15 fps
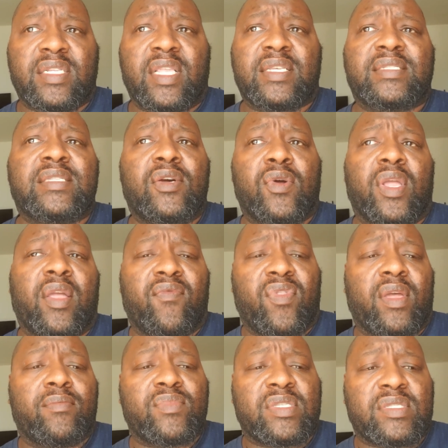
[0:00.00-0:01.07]
Let's still give
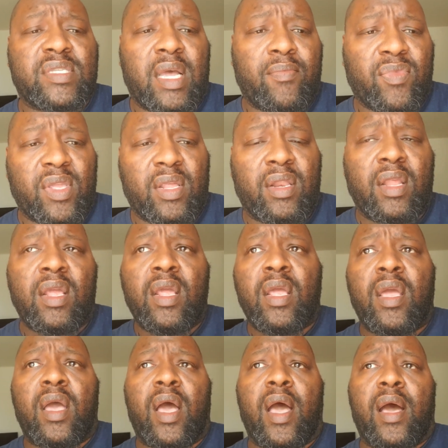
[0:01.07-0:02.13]
them something.
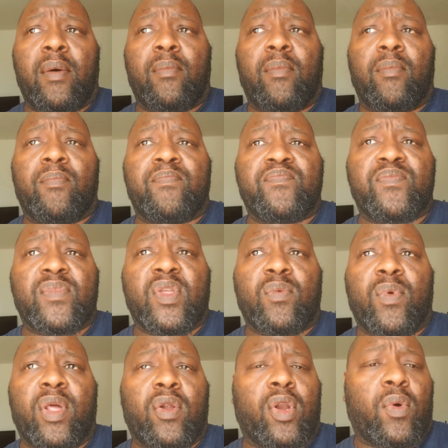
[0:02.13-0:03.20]

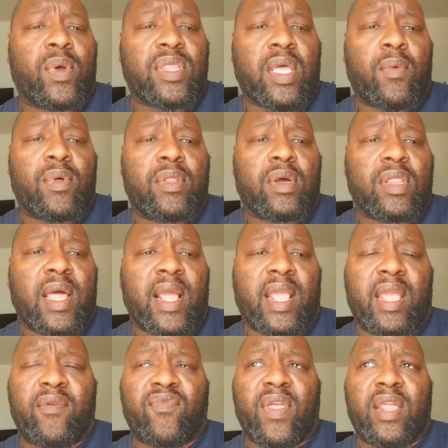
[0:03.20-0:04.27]
We don't know what that would look like
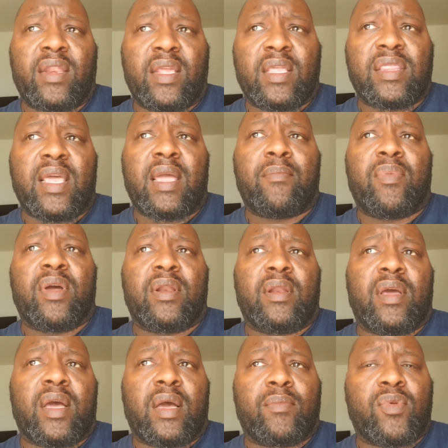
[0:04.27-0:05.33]
if they did that, but
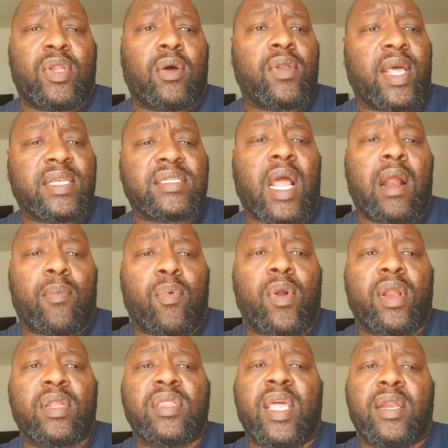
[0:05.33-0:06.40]
that's our
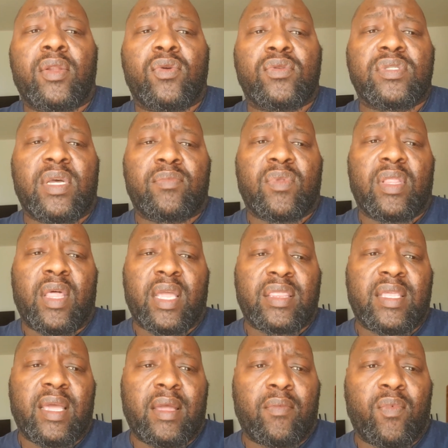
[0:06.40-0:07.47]
prayer, that they do something like
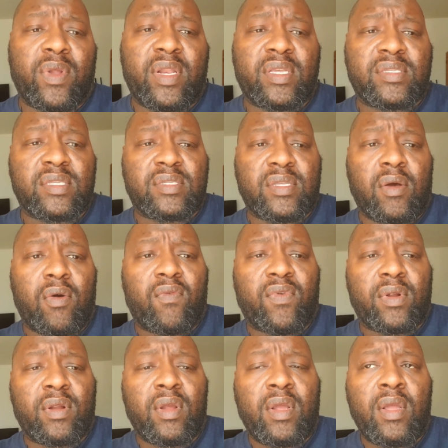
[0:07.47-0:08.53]
that when this is over.